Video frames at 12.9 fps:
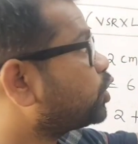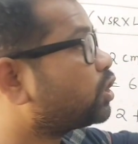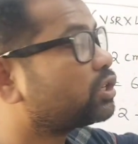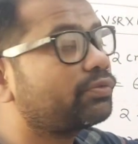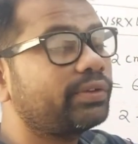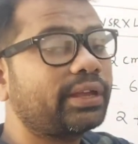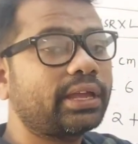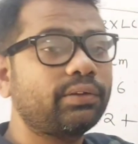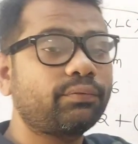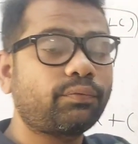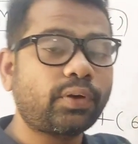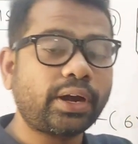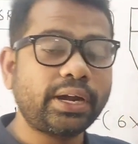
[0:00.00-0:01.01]
jaws, we
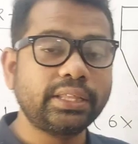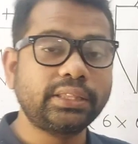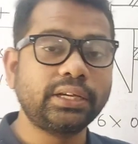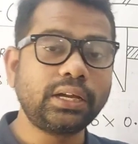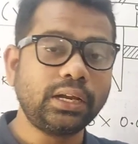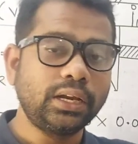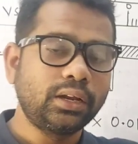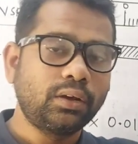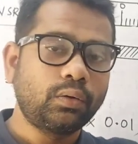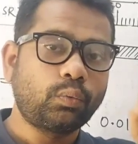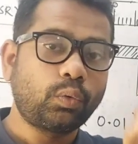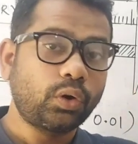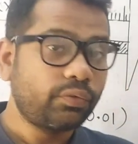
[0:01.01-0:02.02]
can find the
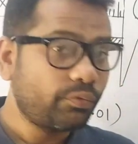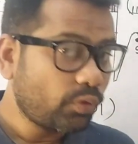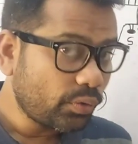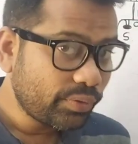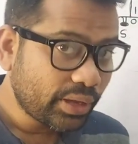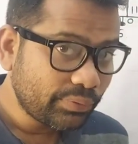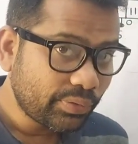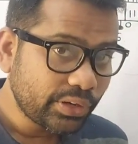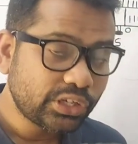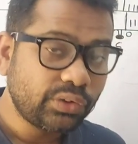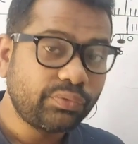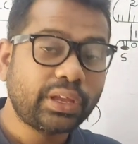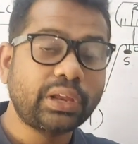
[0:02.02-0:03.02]
what we can
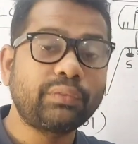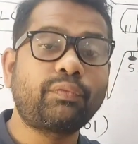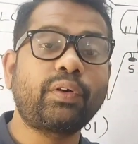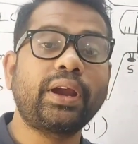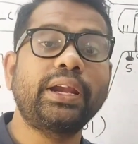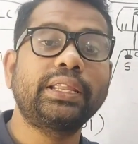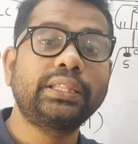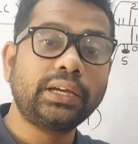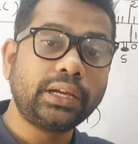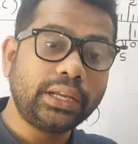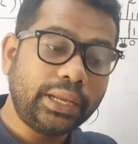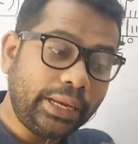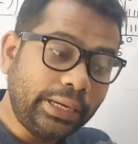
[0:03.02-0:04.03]
find, children? We can find
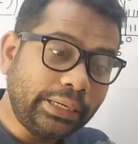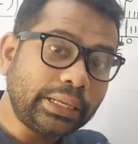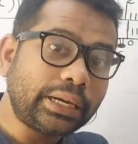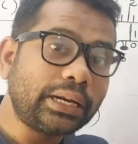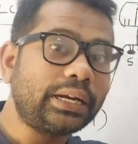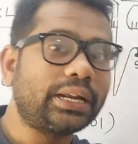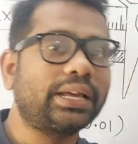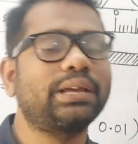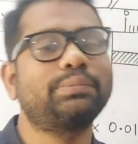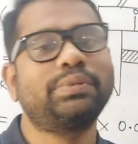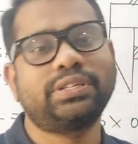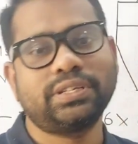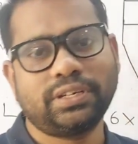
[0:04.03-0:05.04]
the internal
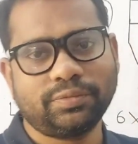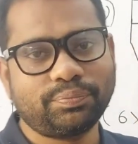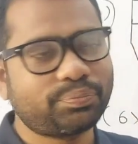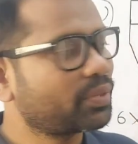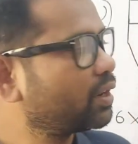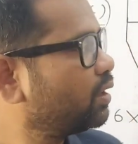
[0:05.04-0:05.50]
diameter.